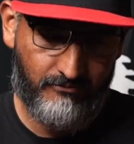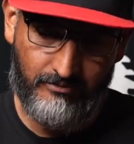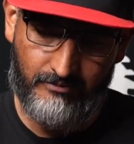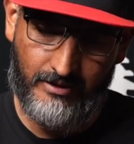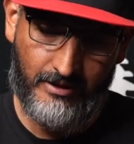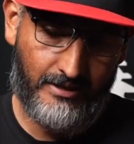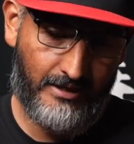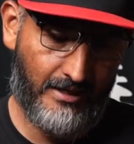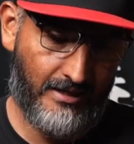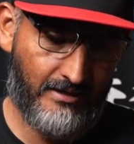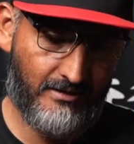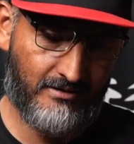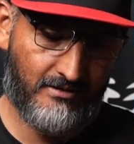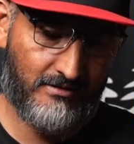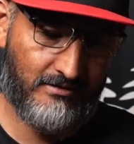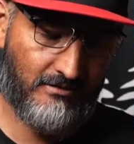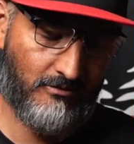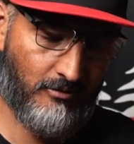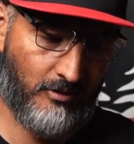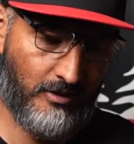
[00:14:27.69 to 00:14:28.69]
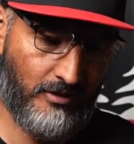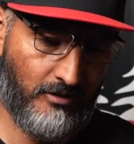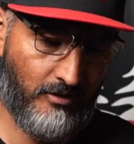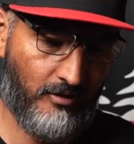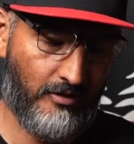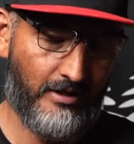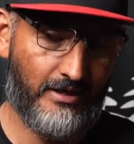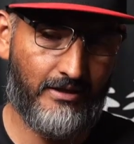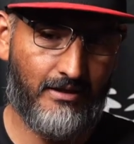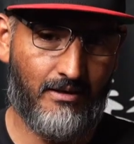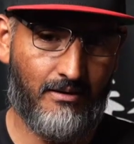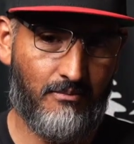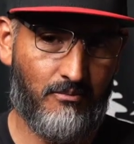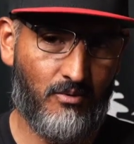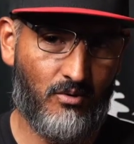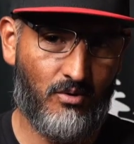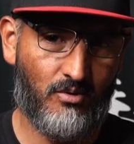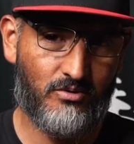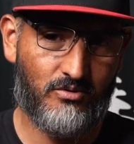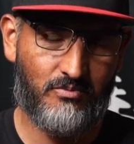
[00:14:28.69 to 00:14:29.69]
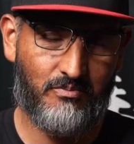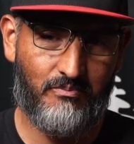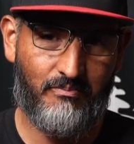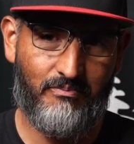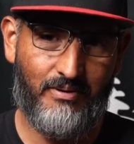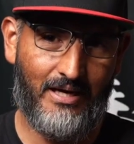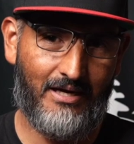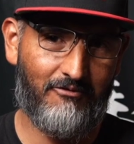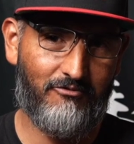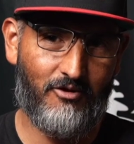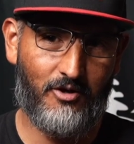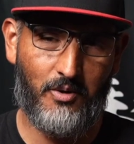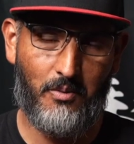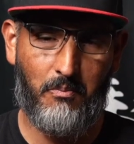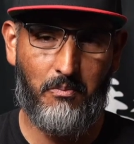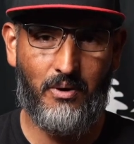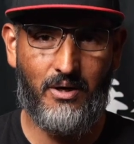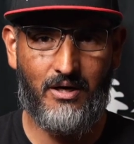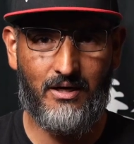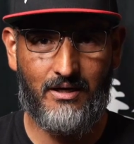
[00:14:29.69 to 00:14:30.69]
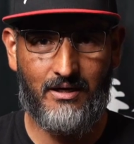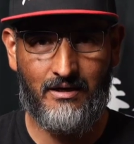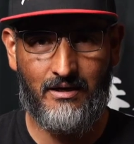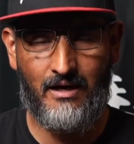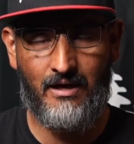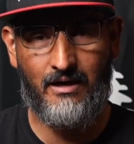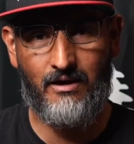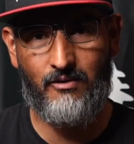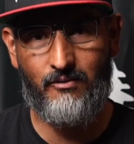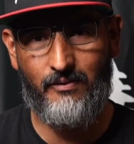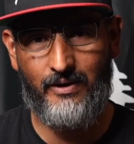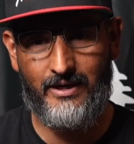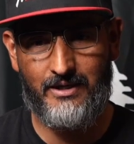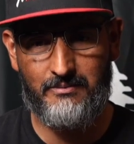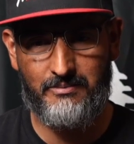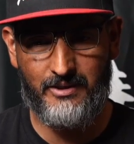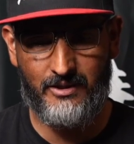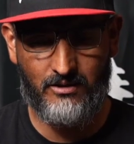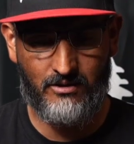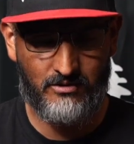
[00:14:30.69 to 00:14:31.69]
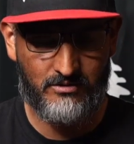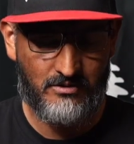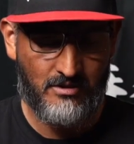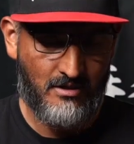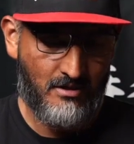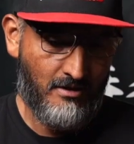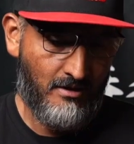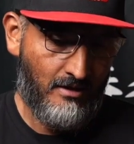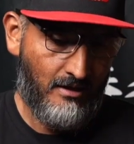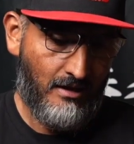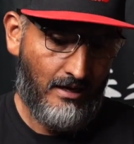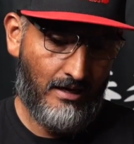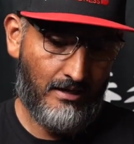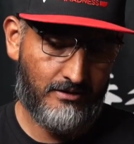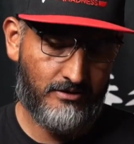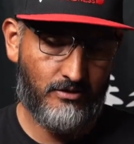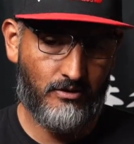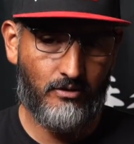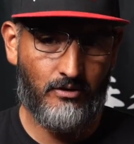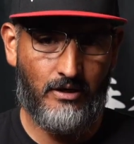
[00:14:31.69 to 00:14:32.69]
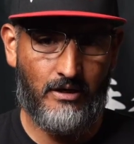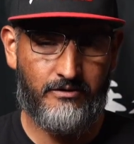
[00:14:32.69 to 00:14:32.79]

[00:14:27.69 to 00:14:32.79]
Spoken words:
again, is you get the most bang for your buck out of a race, because as you